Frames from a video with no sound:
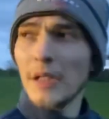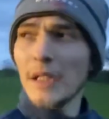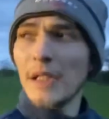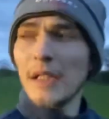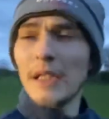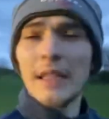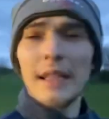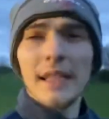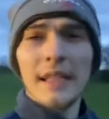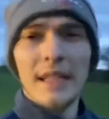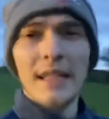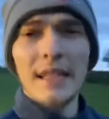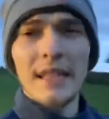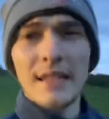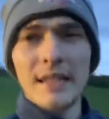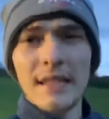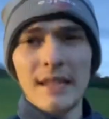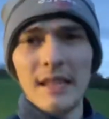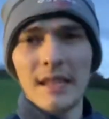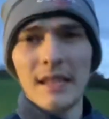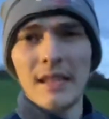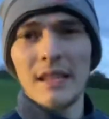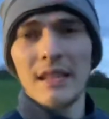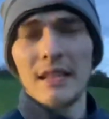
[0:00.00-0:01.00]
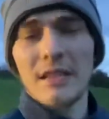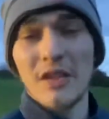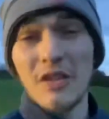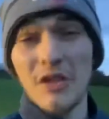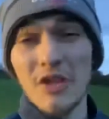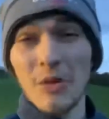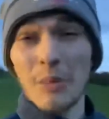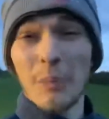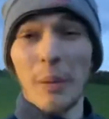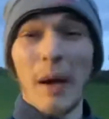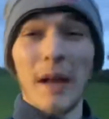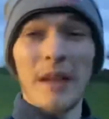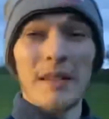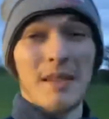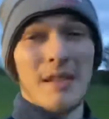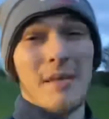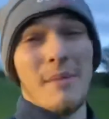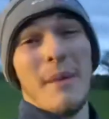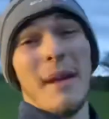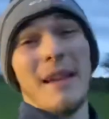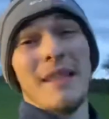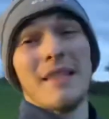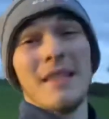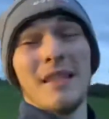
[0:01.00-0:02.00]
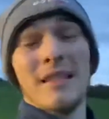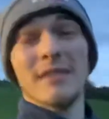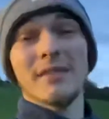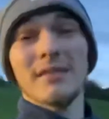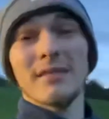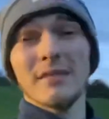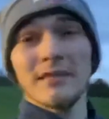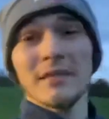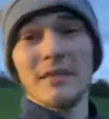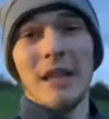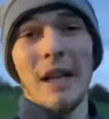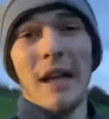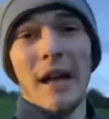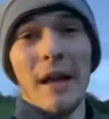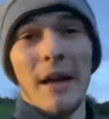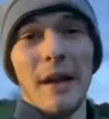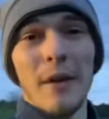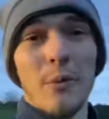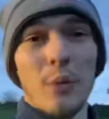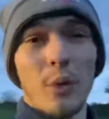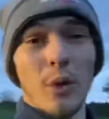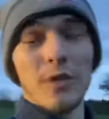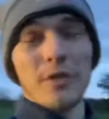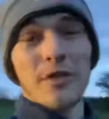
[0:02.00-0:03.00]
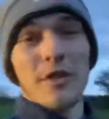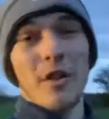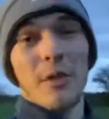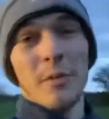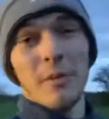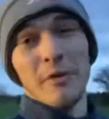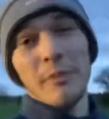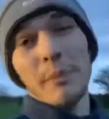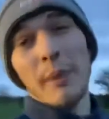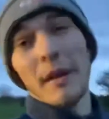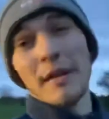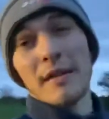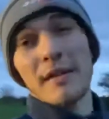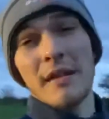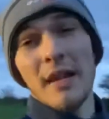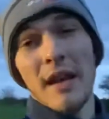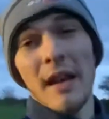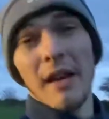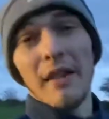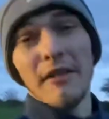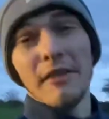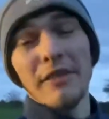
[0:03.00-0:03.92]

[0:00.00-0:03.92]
is, does your putter matter? What type of putter you have?